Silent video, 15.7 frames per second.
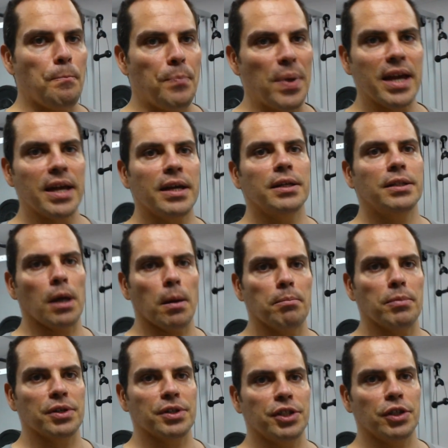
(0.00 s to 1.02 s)
big
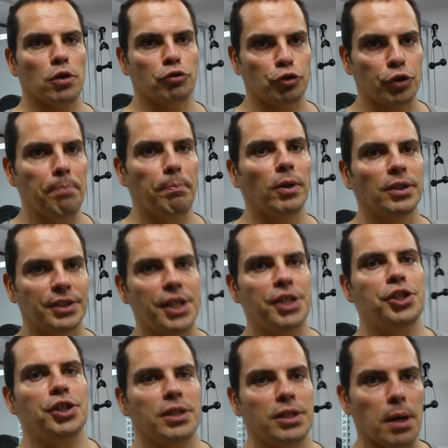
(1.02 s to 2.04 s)
numbers, you know,
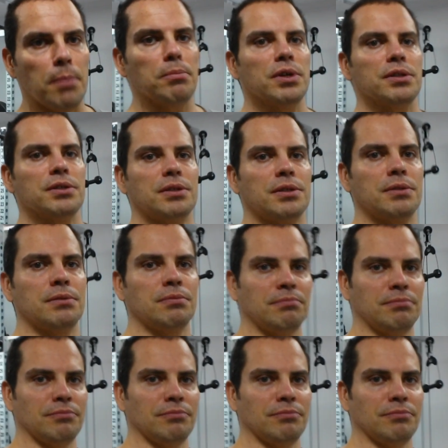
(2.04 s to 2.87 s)
triple-digit numbers,